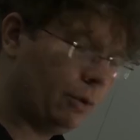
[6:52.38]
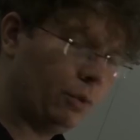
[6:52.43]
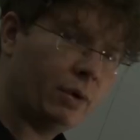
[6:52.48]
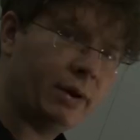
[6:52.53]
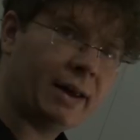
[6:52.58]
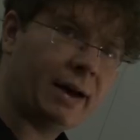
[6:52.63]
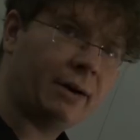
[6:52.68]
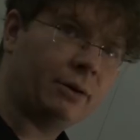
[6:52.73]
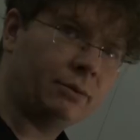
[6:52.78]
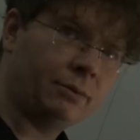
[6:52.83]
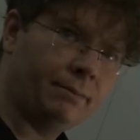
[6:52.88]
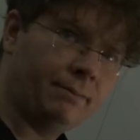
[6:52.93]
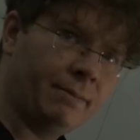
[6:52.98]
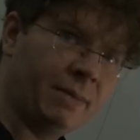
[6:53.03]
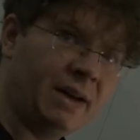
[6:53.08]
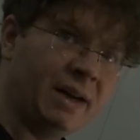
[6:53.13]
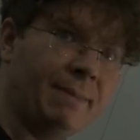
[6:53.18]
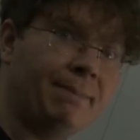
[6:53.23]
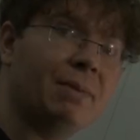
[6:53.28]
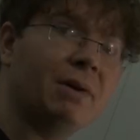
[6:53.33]
without
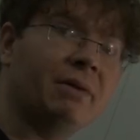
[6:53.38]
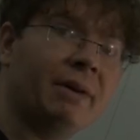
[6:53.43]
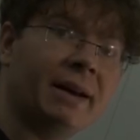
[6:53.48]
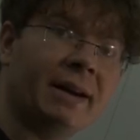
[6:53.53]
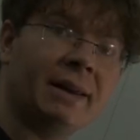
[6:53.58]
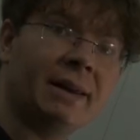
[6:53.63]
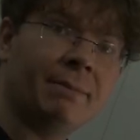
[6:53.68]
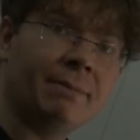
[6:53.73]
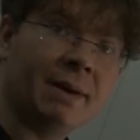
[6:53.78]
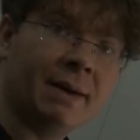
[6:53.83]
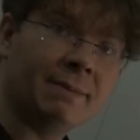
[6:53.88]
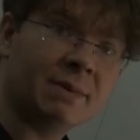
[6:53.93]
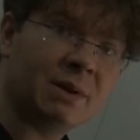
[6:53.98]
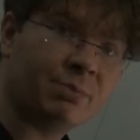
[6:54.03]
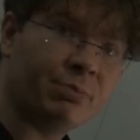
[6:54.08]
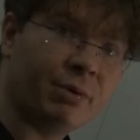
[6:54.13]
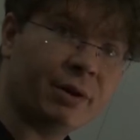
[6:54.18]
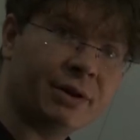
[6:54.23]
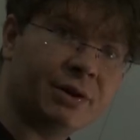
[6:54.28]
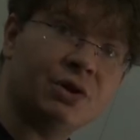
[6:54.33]
manipulating the beam
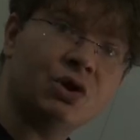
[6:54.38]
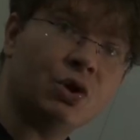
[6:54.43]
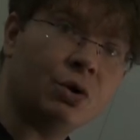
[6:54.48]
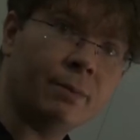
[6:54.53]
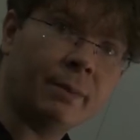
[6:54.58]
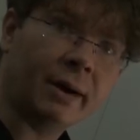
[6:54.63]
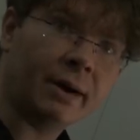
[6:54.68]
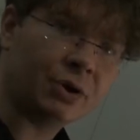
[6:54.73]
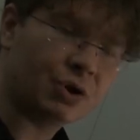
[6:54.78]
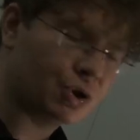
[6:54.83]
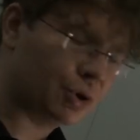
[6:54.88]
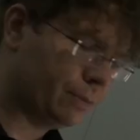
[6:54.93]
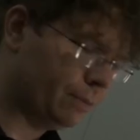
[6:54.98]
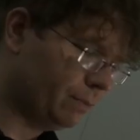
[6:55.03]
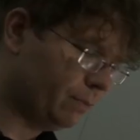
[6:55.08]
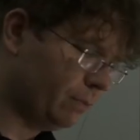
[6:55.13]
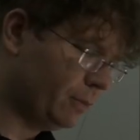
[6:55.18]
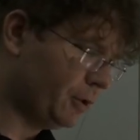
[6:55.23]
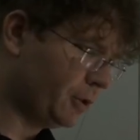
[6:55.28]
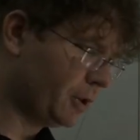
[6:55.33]
spread too much.
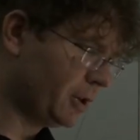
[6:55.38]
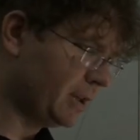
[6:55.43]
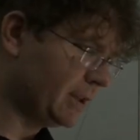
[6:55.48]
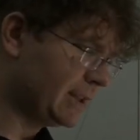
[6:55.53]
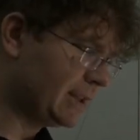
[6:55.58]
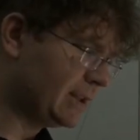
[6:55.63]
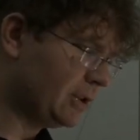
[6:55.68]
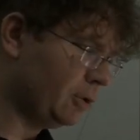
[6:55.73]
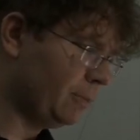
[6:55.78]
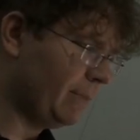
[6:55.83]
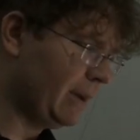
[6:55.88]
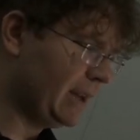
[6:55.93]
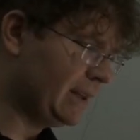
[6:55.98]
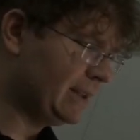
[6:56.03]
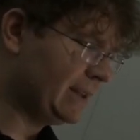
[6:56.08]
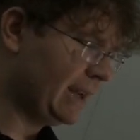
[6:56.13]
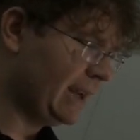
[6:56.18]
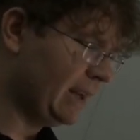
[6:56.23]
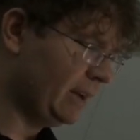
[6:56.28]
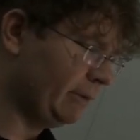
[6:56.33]
You're going to still
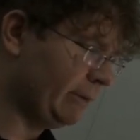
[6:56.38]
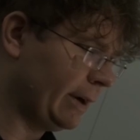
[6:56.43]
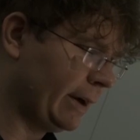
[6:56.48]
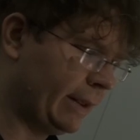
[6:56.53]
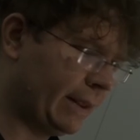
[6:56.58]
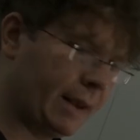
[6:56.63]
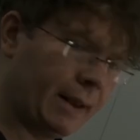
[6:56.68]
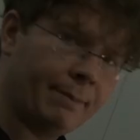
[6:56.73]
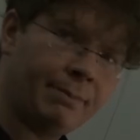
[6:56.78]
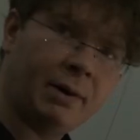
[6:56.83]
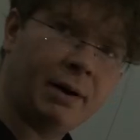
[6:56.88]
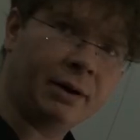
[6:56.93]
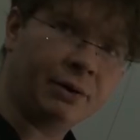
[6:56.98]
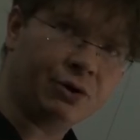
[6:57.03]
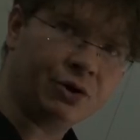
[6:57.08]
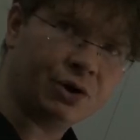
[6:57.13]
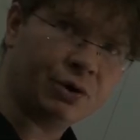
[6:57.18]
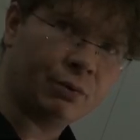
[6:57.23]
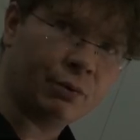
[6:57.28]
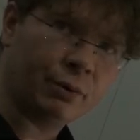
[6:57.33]
maintain a lot of that
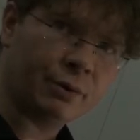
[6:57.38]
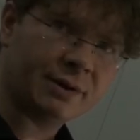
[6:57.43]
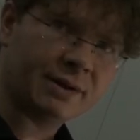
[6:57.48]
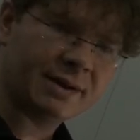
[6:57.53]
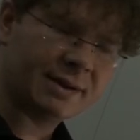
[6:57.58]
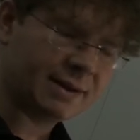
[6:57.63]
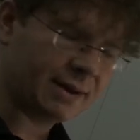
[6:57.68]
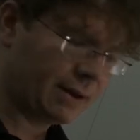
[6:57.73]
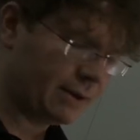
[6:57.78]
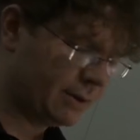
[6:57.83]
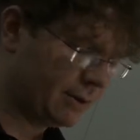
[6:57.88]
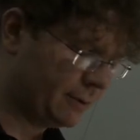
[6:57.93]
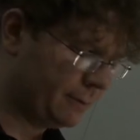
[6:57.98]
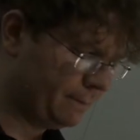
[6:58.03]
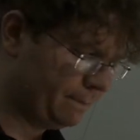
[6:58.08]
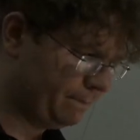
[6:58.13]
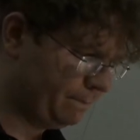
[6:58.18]
punch towards the center.